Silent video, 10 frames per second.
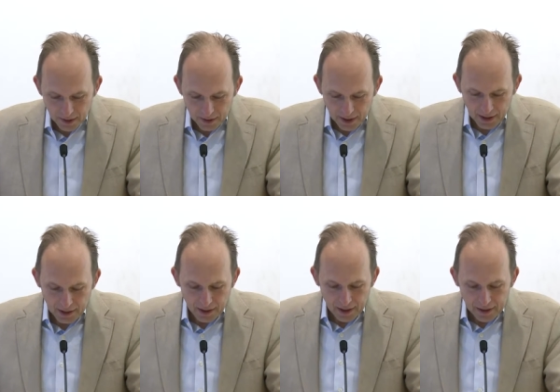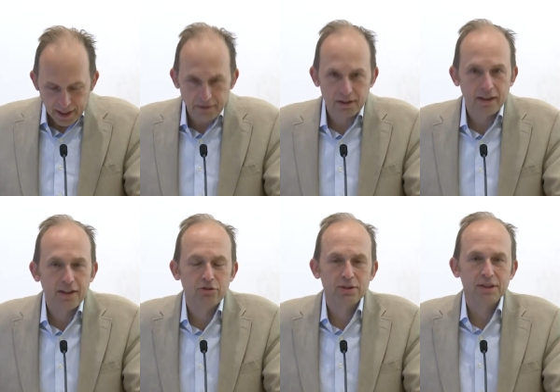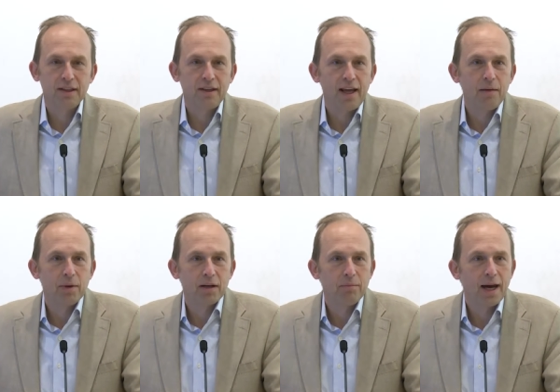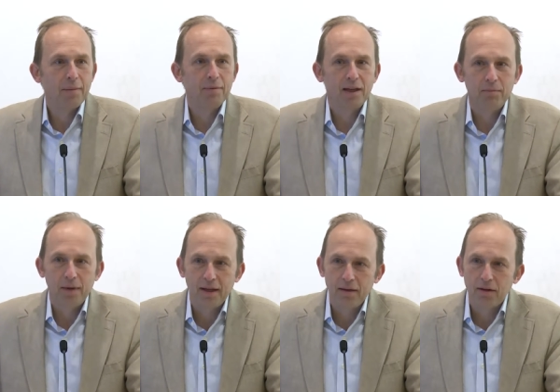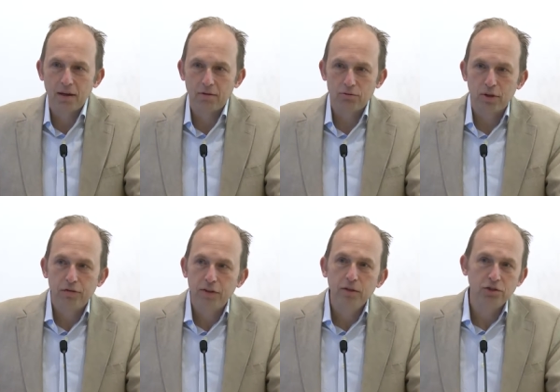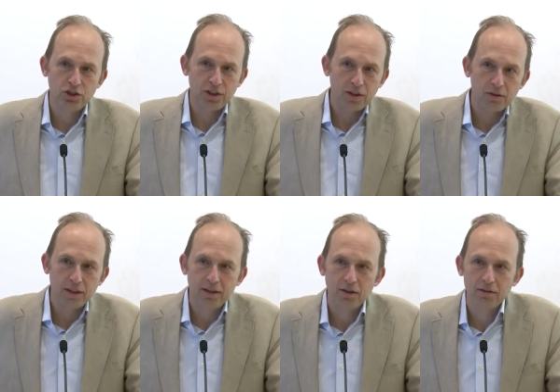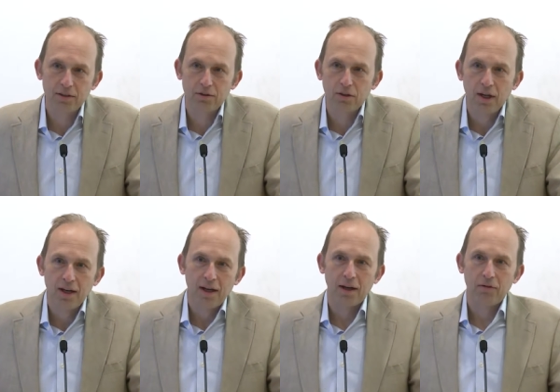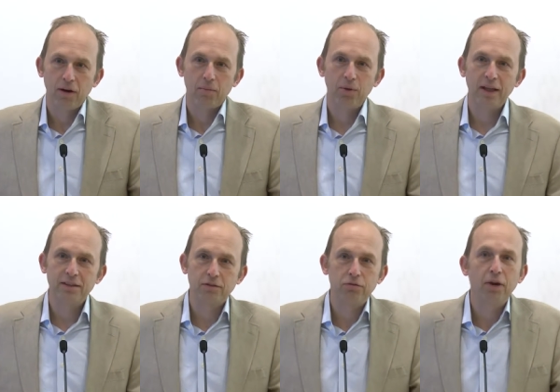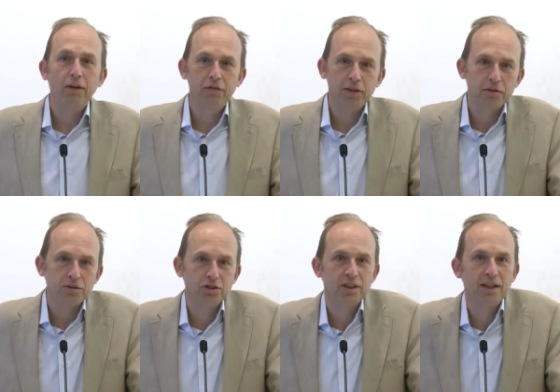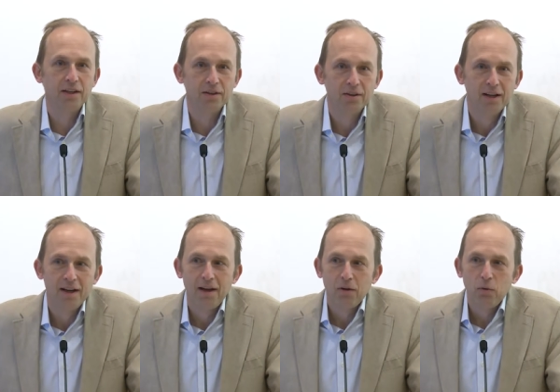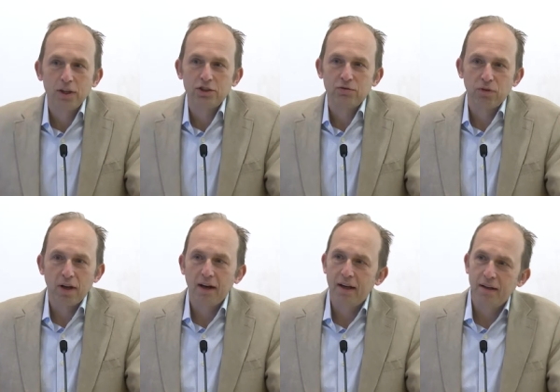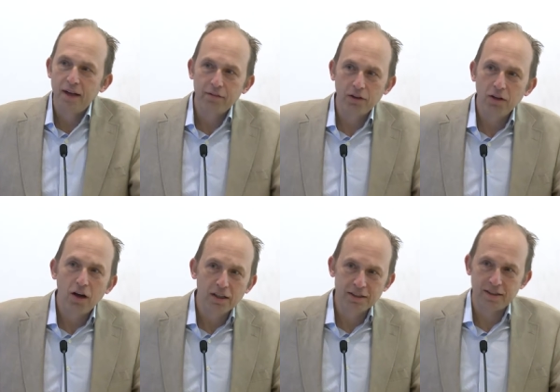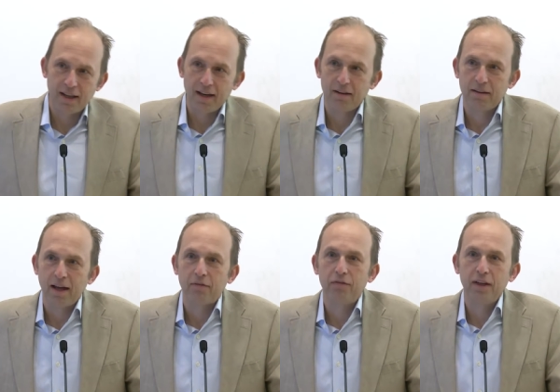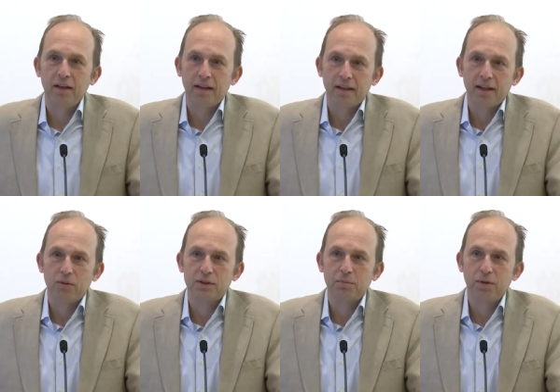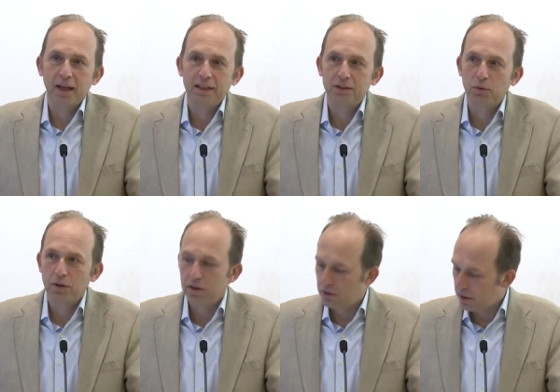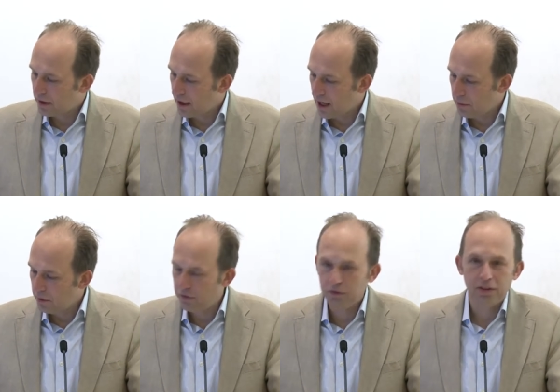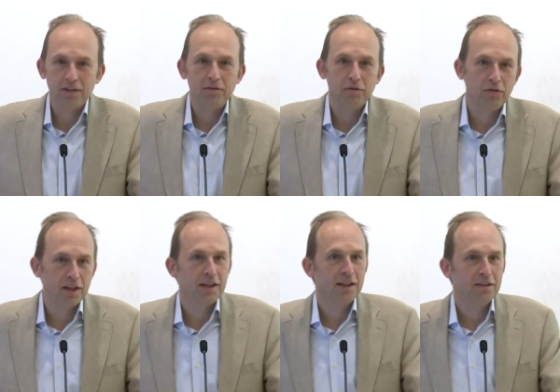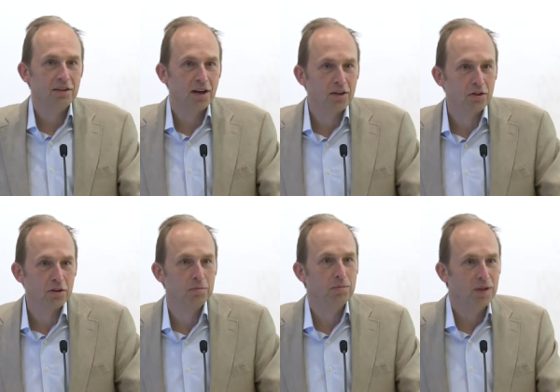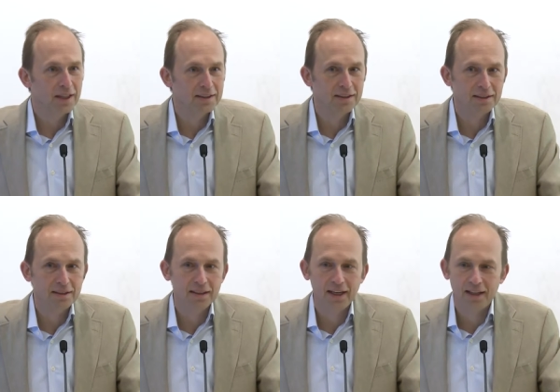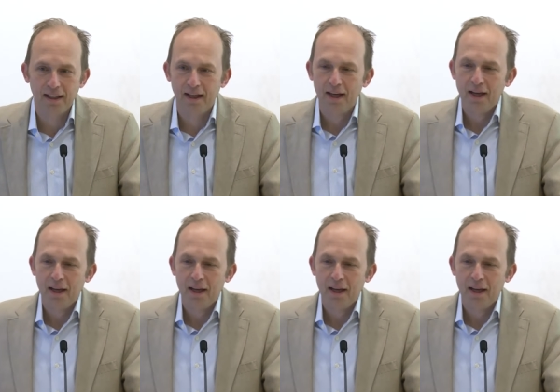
that he gave it an interesting name on a map that he made, uh, Refugio. He called it a, a place of refuge here which Island never lost that, that feeling, that it was a place where you could come if you didn't fit into other places. And